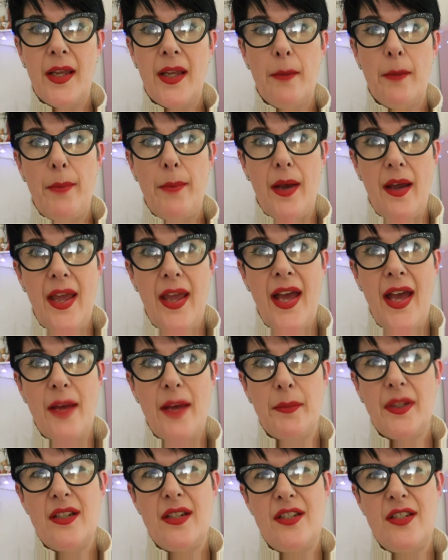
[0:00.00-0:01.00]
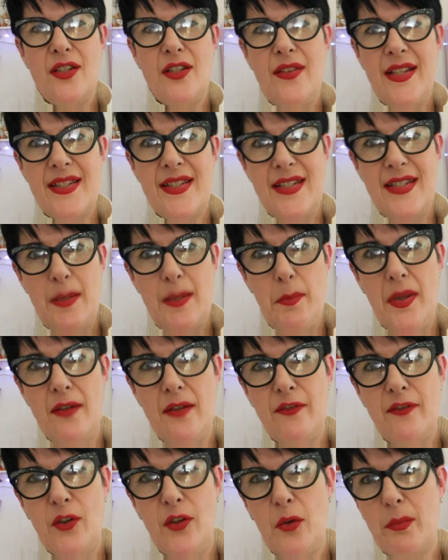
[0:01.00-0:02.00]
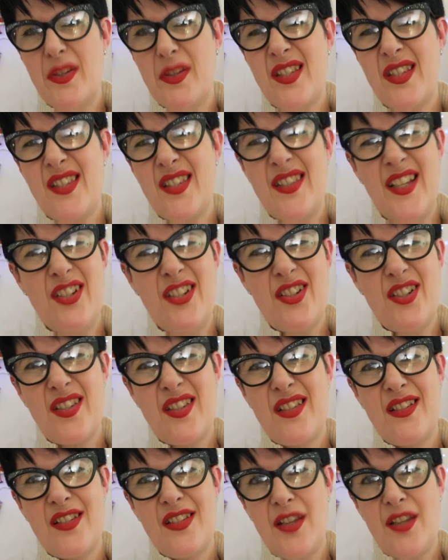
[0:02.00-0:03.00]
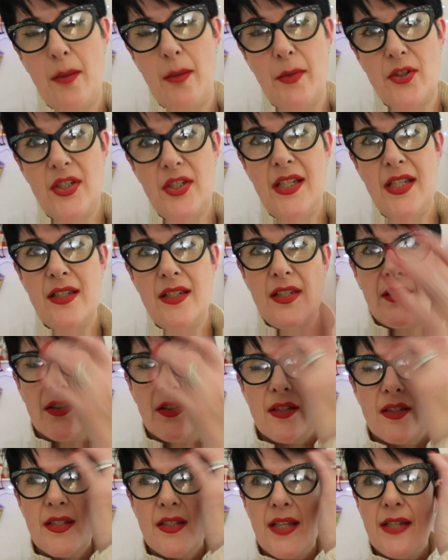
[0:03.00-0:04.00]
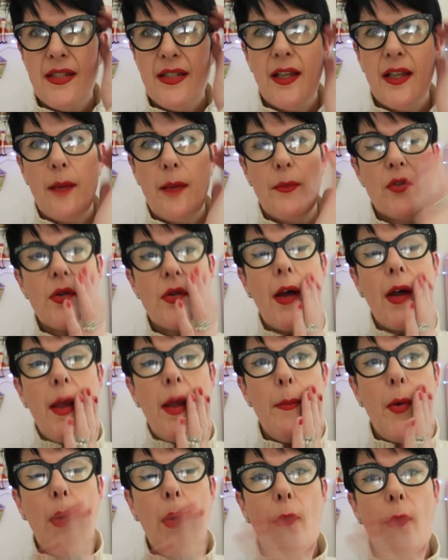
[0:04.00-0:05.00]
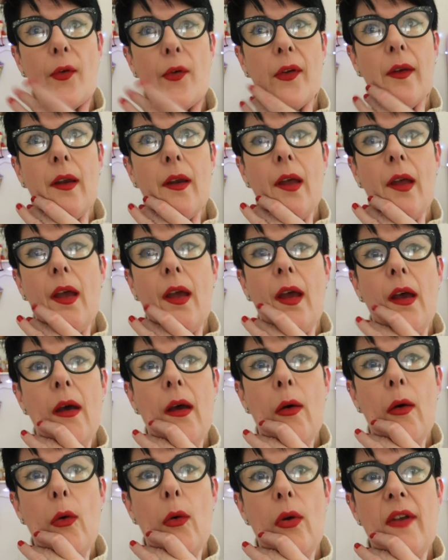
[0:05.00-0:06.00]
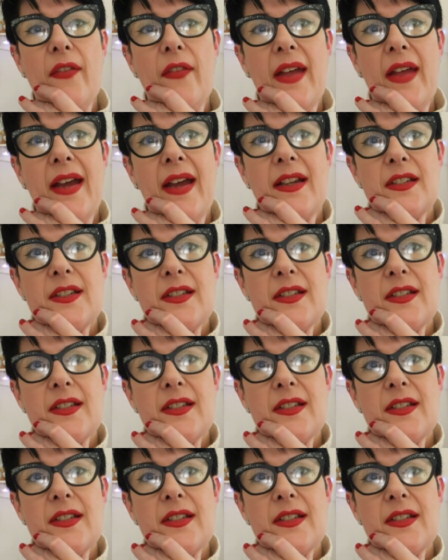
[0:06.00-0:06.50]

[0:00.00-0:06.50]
But I am going to do these dip in vlogmas. They're just so much easier than setting up the tripod and all of that.